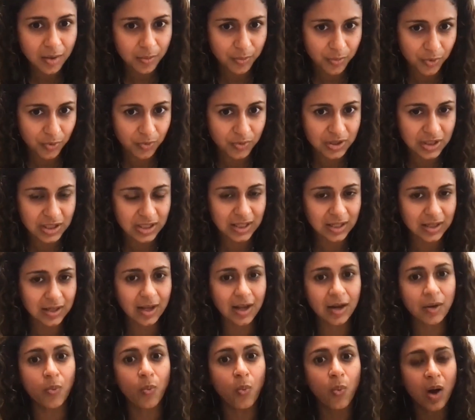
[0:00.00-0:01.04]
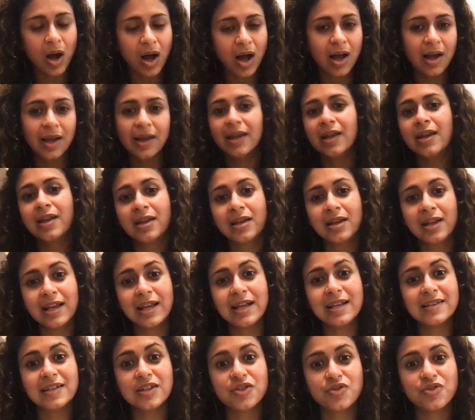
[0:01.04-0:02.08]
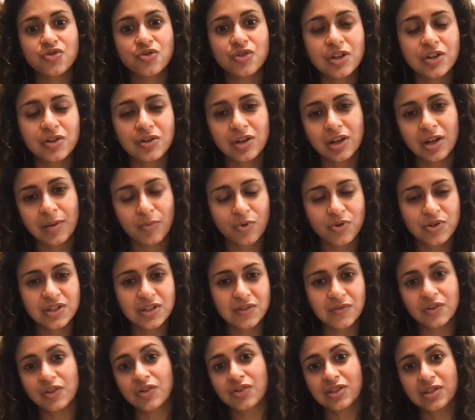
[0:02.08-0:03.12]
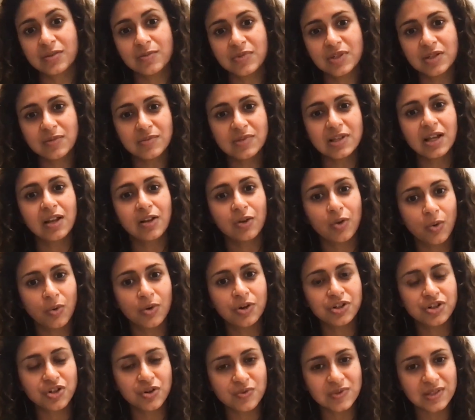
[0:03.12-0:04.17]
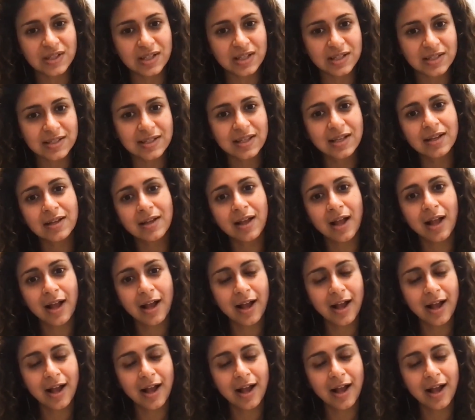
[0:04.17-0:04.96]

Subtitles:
peanut protein, and why is it triggering more severe symptoms at lower doses?